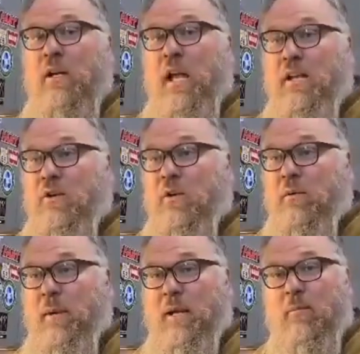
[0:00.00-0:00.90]
And you can
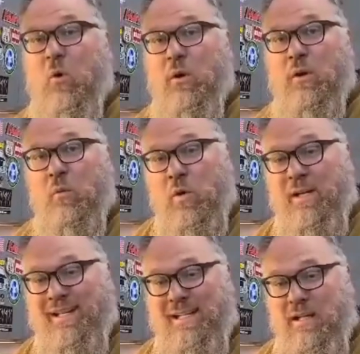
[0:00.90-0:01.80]
make more than one
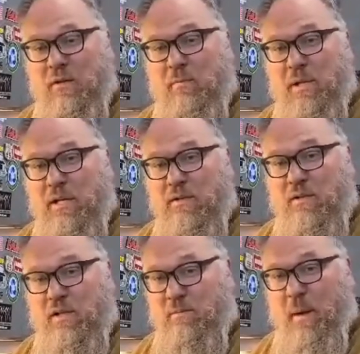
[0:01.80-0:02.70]
identical piece
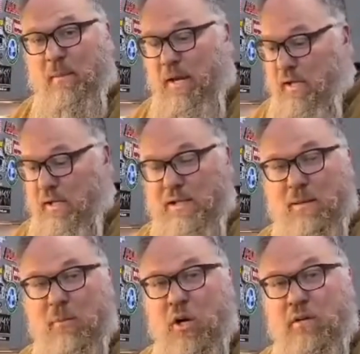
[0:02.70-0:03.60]
just by making a
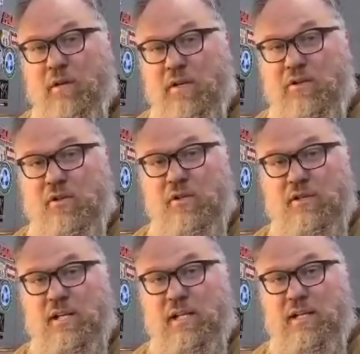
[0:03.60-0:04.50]
temporary fixture just
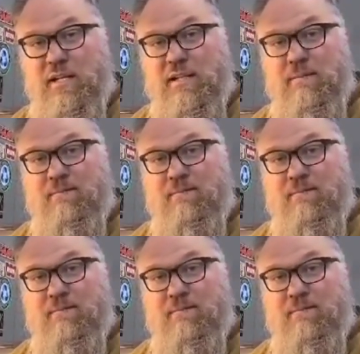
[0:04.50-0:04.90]
like this.